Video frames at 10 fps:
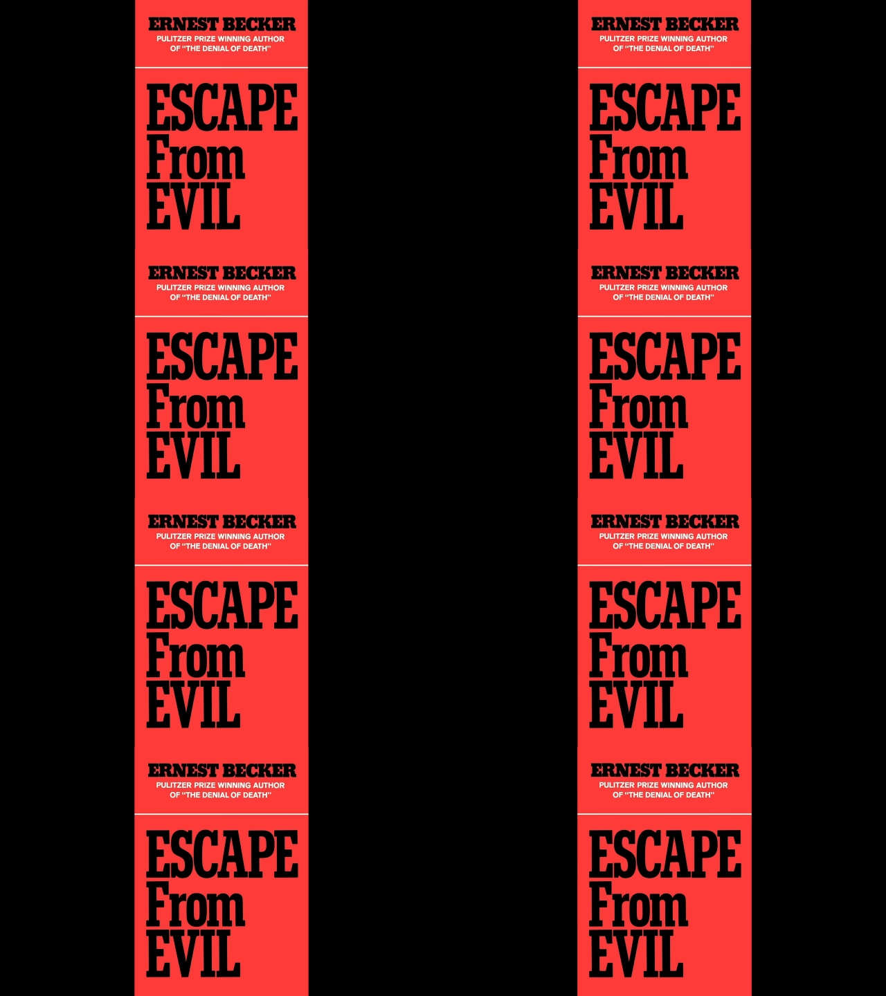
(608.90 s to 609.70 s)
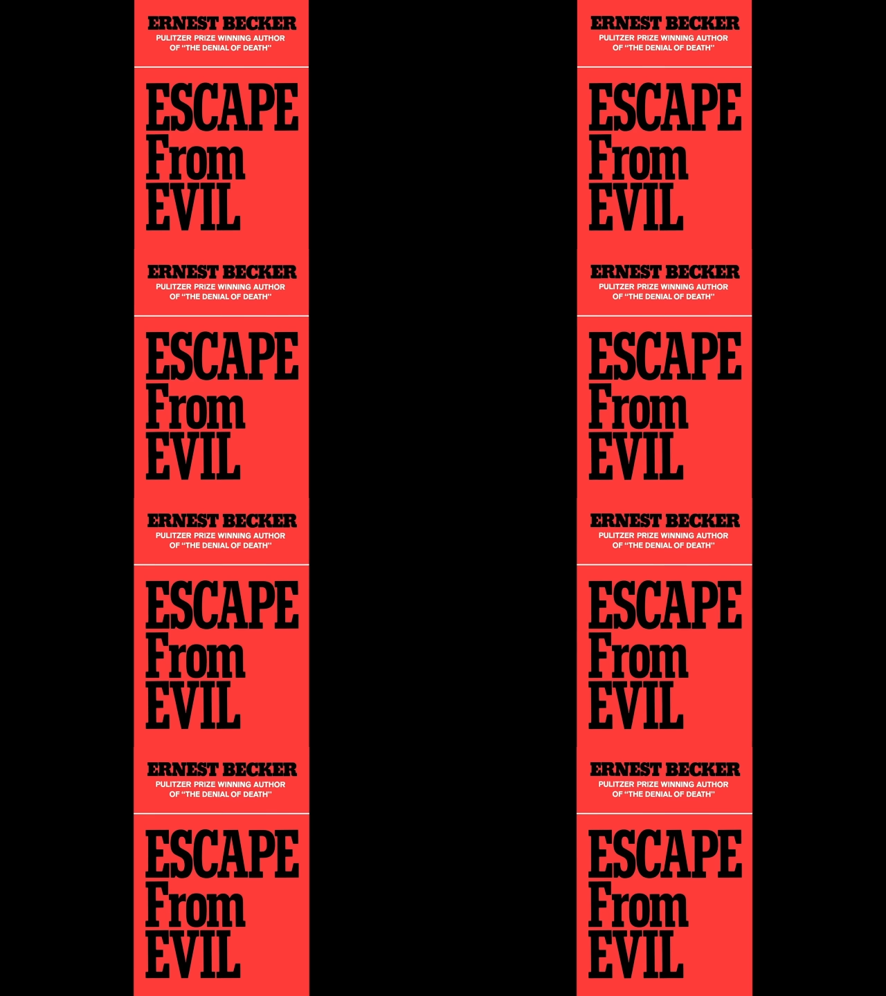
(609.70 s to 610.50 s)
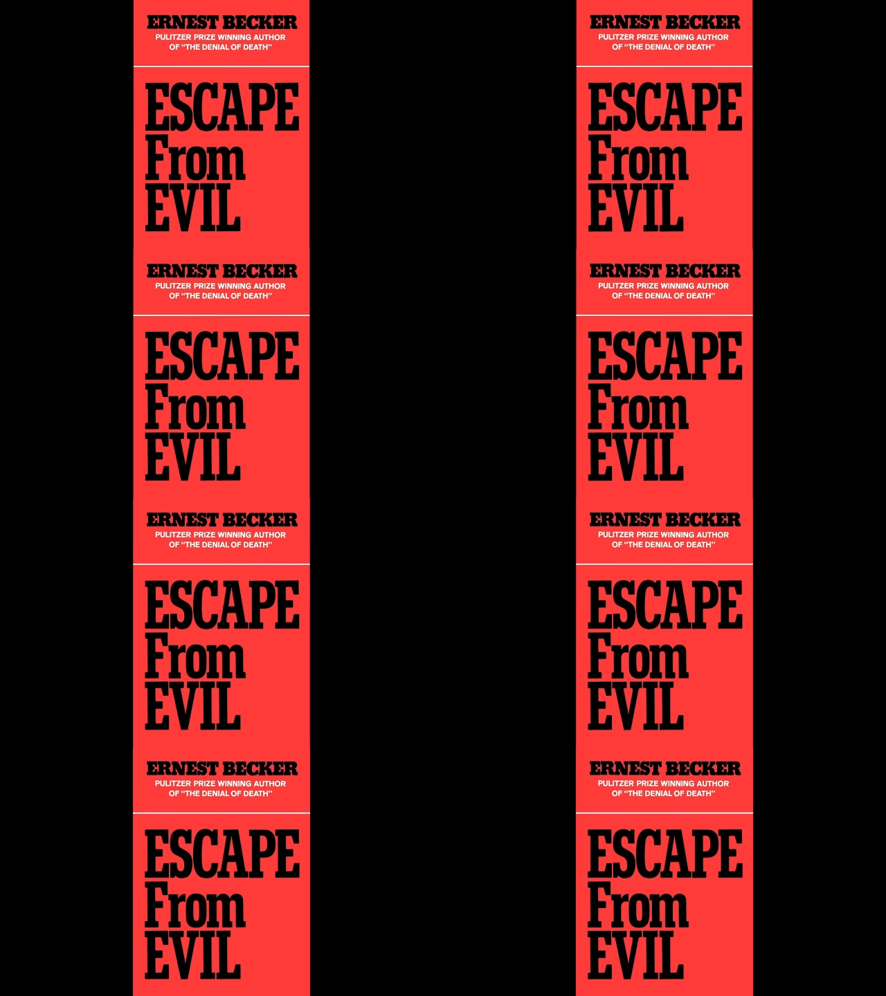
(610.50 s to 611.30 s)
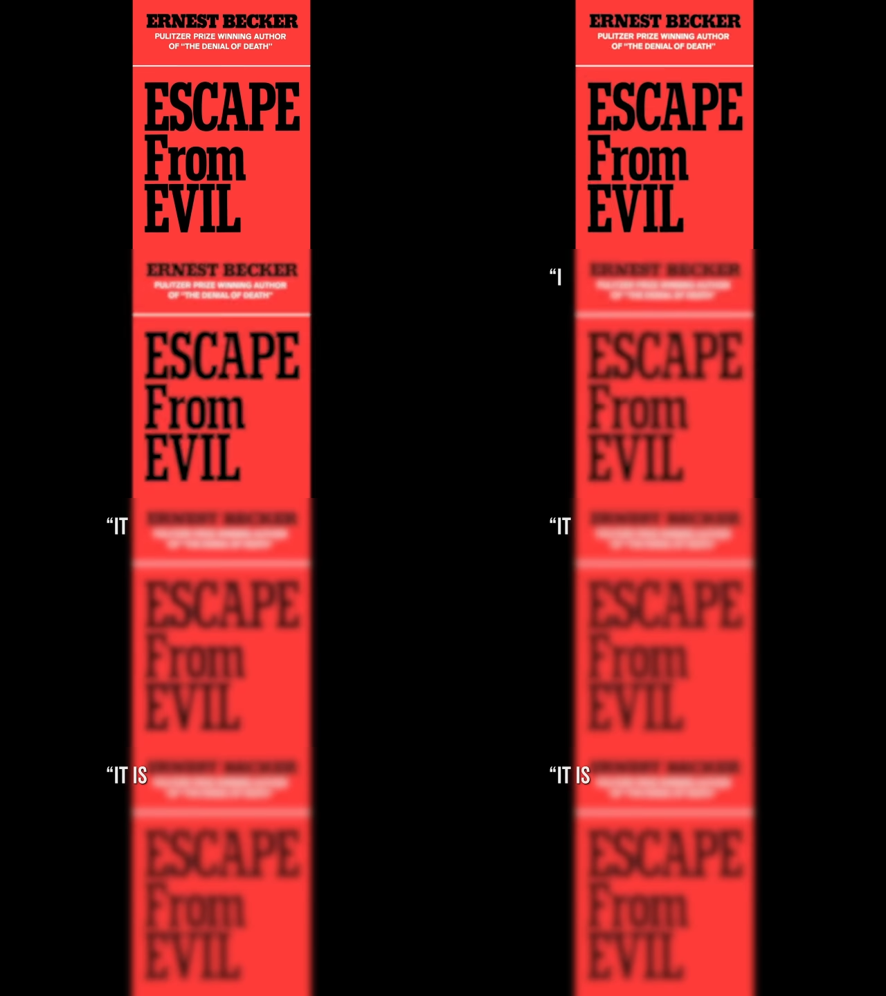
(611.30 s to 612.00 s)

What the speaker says: (no speaker visible)